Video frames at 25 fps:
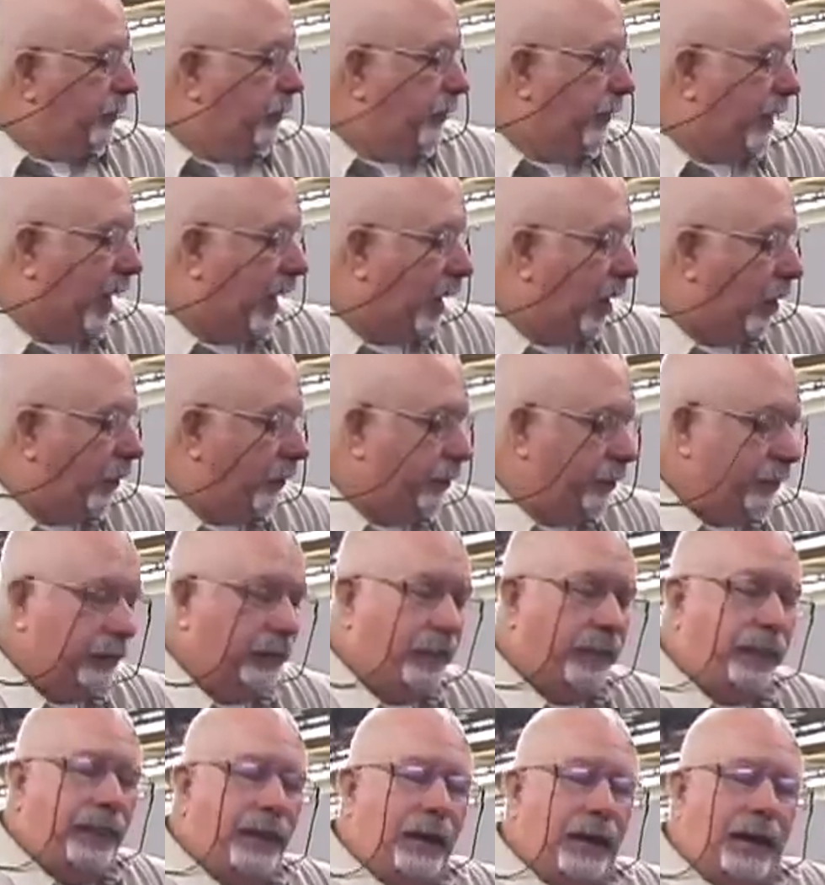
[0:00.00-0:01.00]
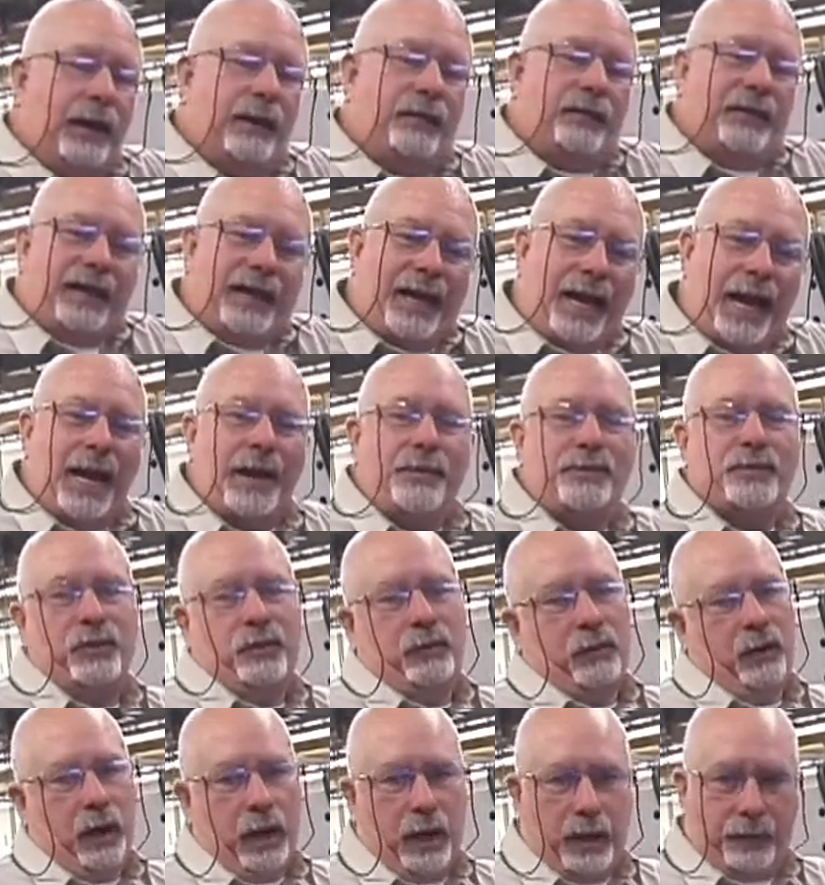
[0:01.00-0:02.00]
Now, if the caps
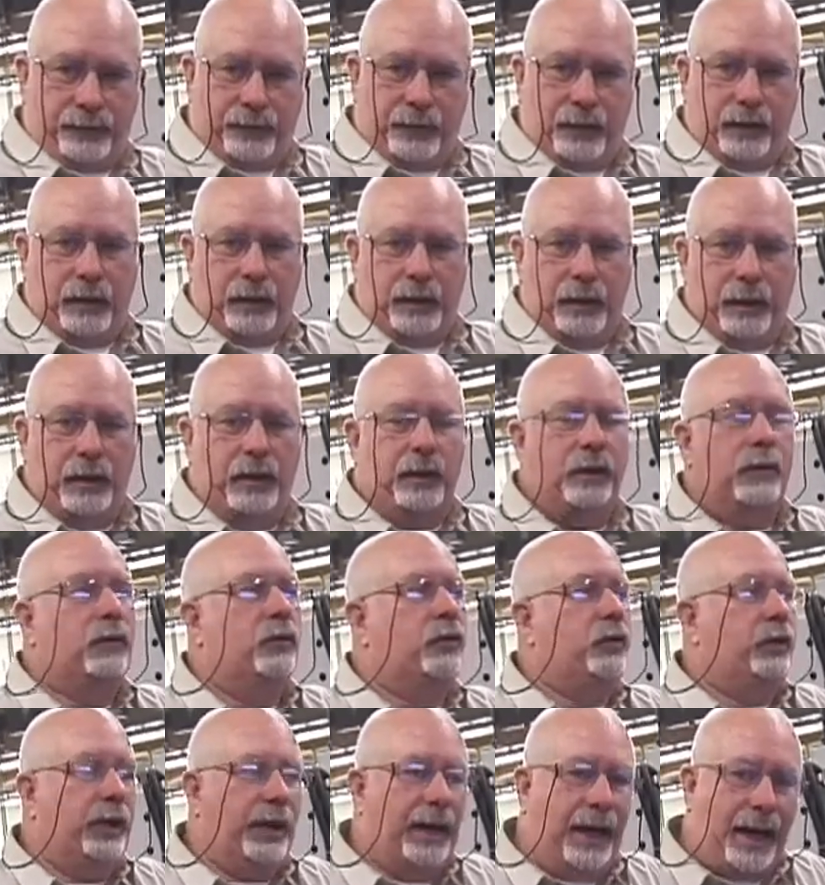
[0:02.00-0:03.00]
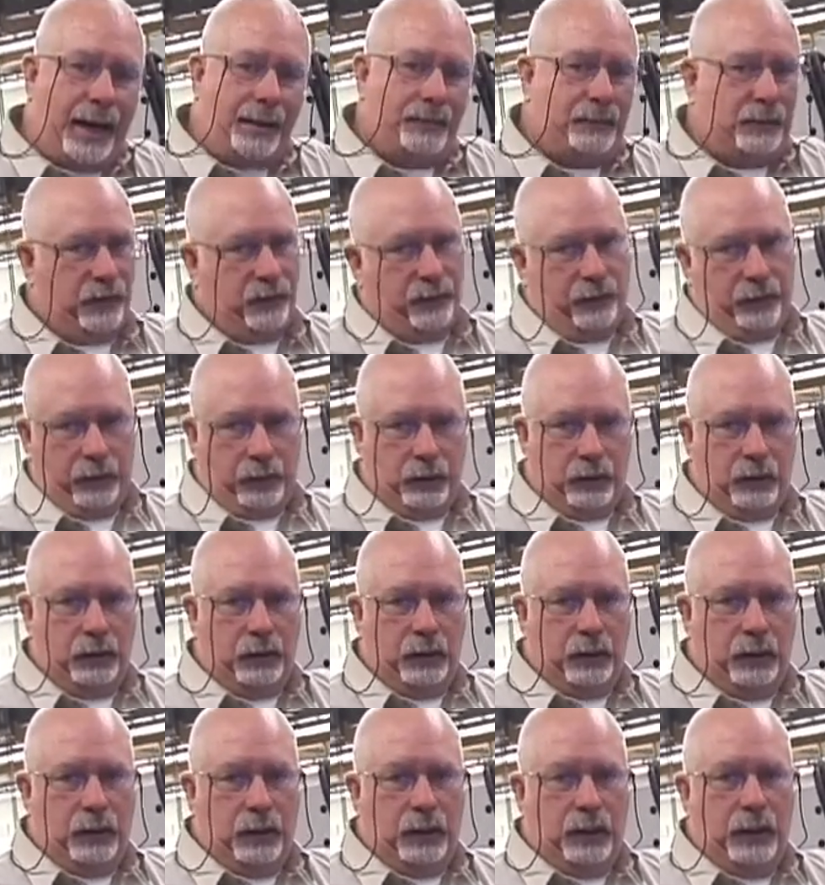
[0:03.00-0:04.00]
are off to the atmosphere
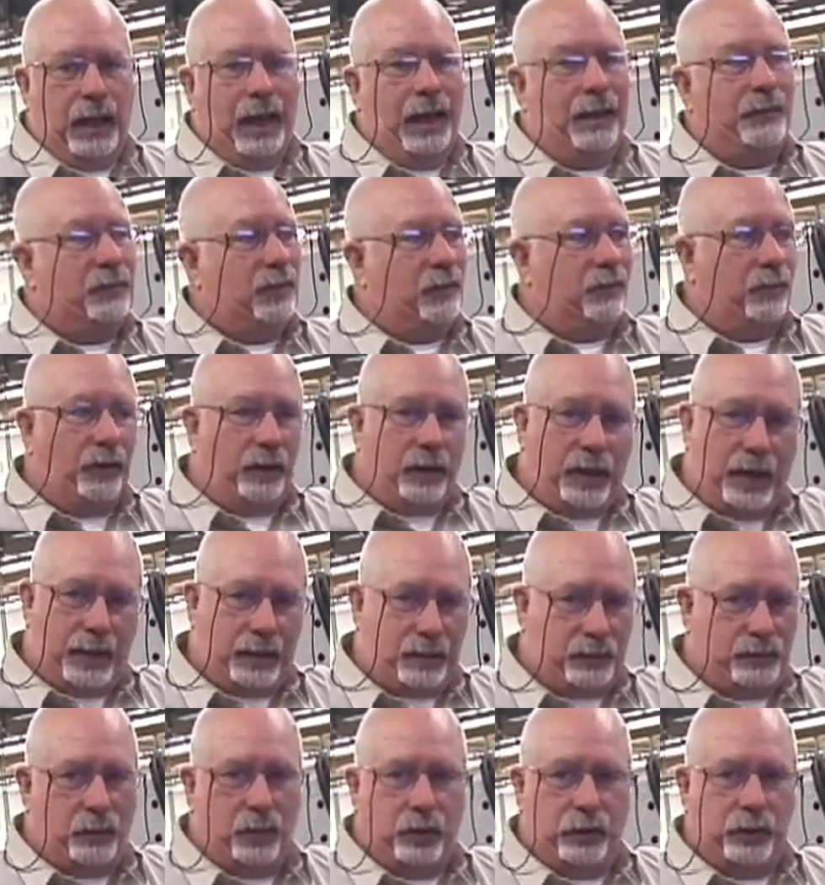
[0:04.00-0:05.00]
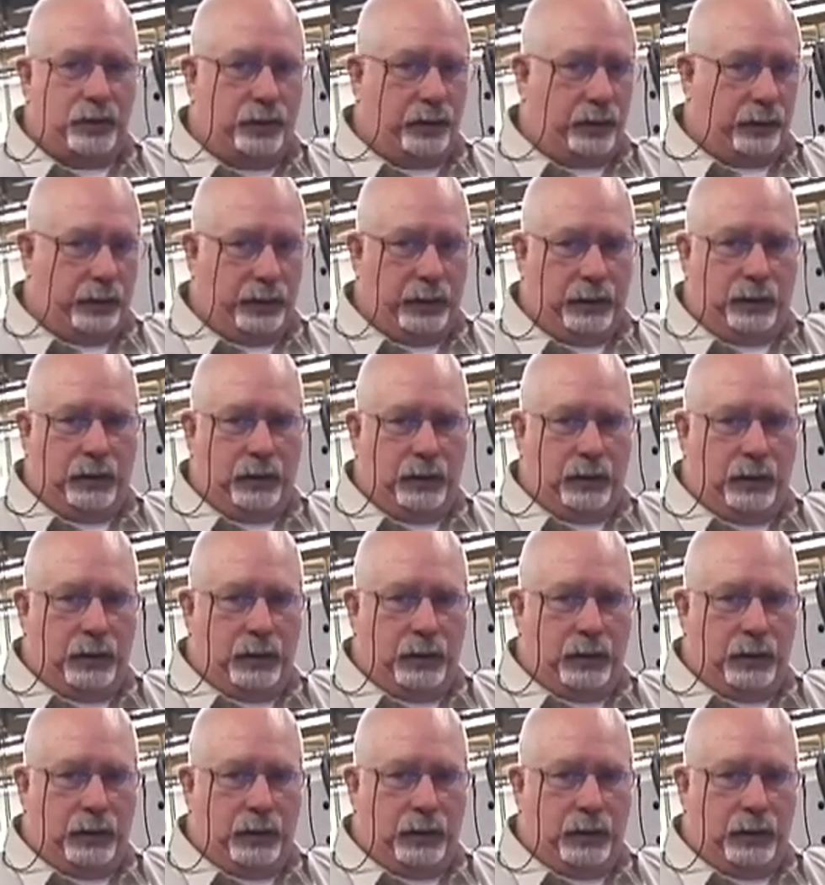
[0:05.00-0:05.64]
has moisture in it.